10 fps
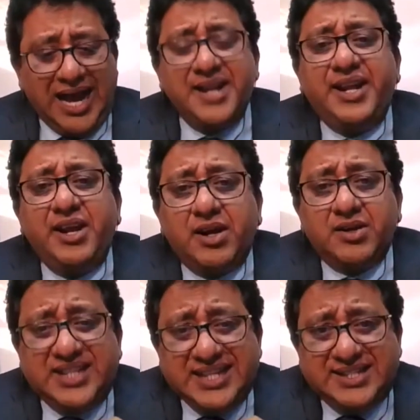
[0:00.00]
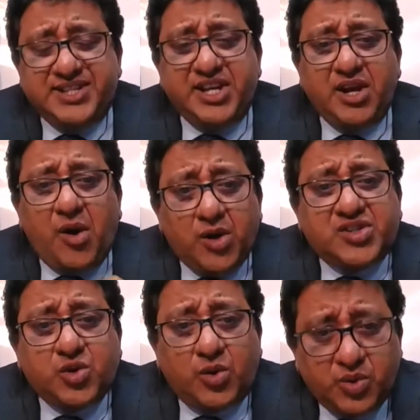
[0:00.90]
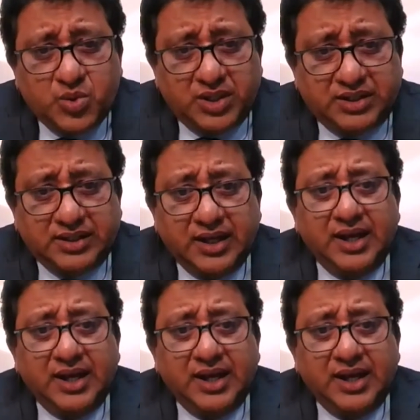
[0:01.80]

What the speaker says: And the CCJ also ruled